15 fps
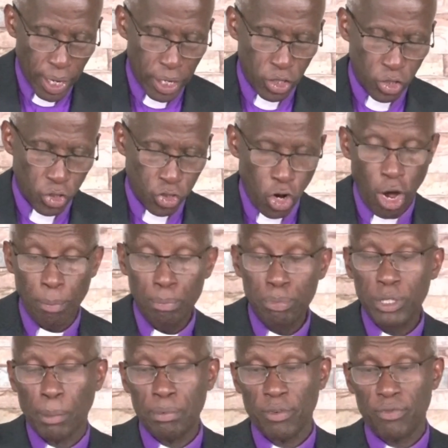In Job
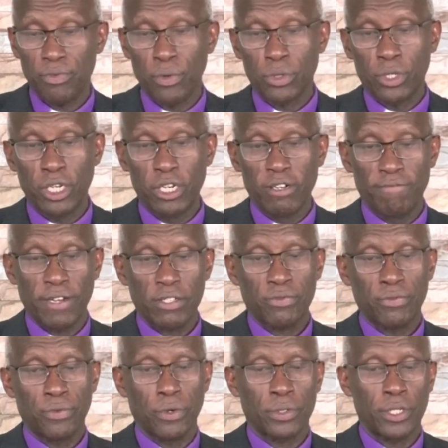chapter 14,
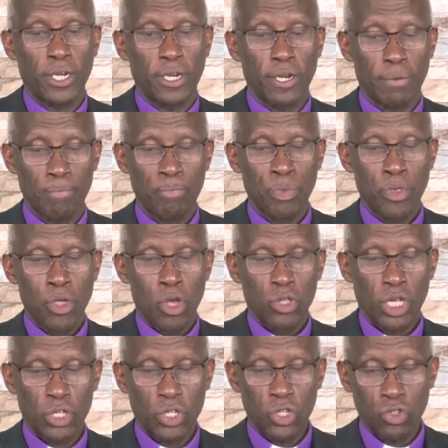verse 14,
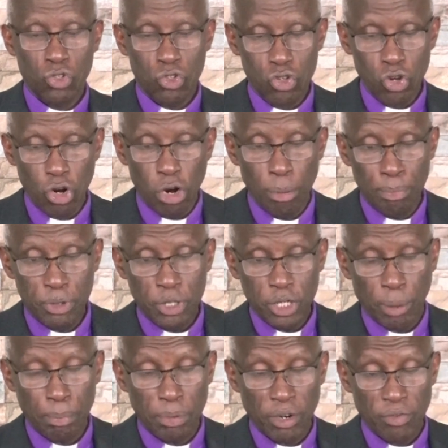that is Job
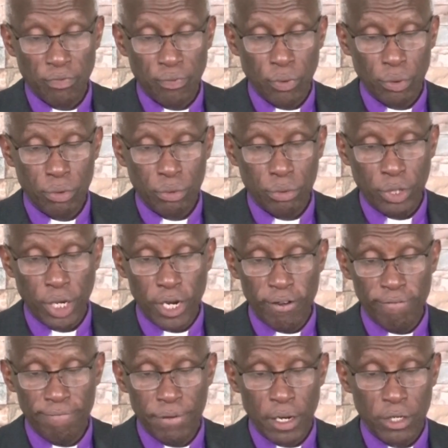chapter
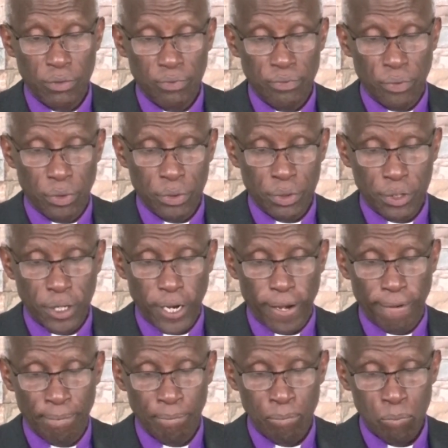14, verse
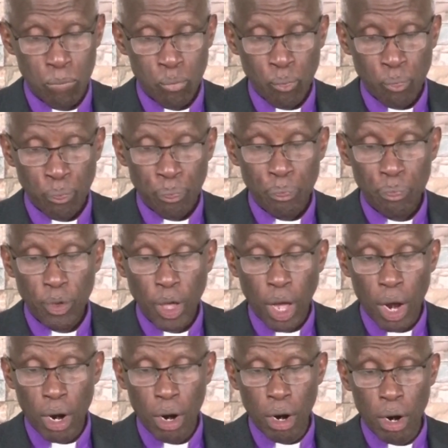14.
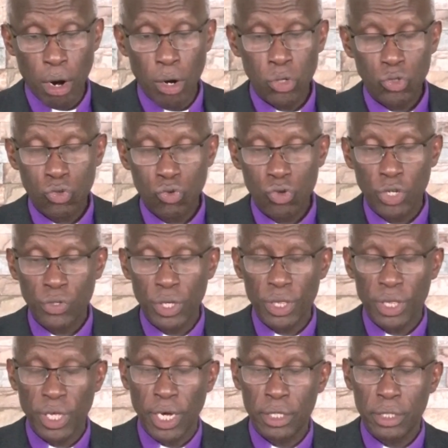
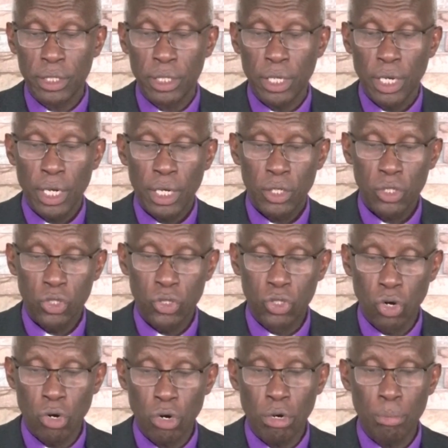Trusting that.
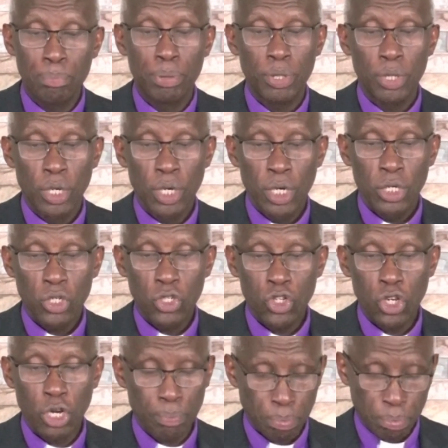Job
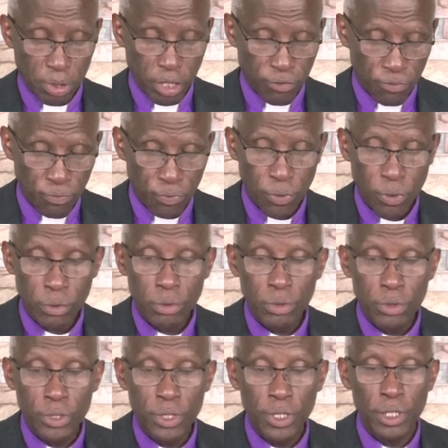chapter
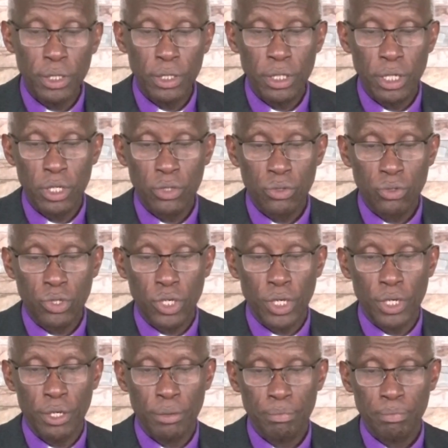14. Let's
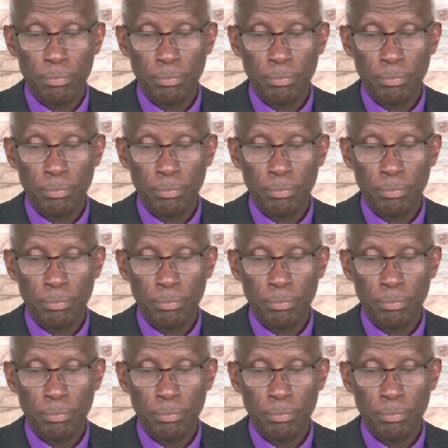see.